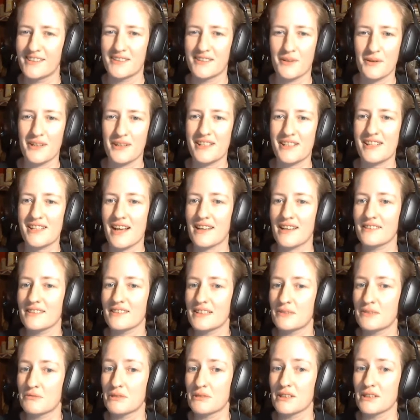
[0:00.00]
don't
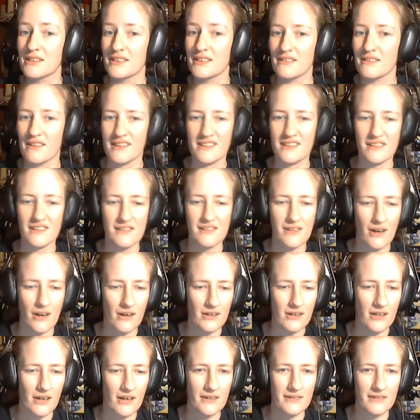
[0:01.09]
exactly really like to
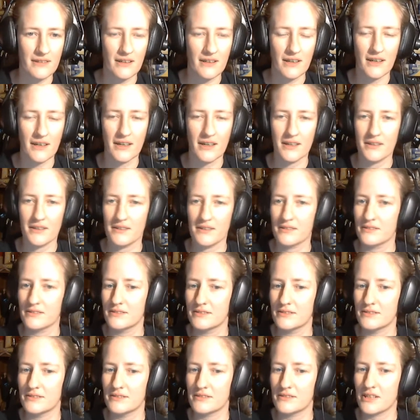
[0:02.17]
talk on, uh,
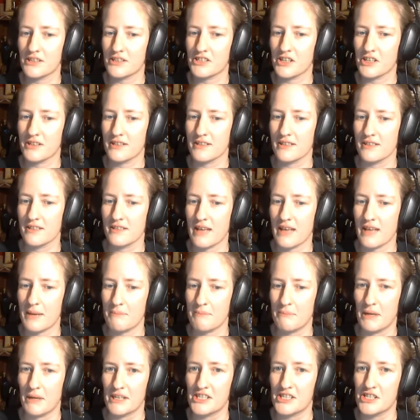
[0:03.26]
touch on this that
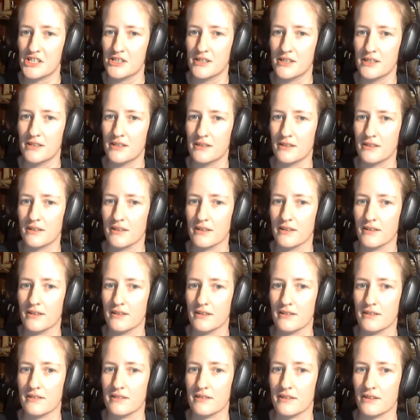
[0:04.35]
much
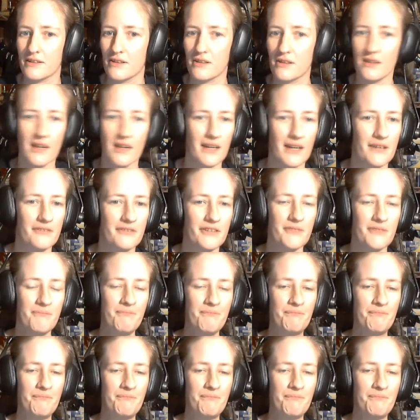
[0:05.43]
because there are a lot of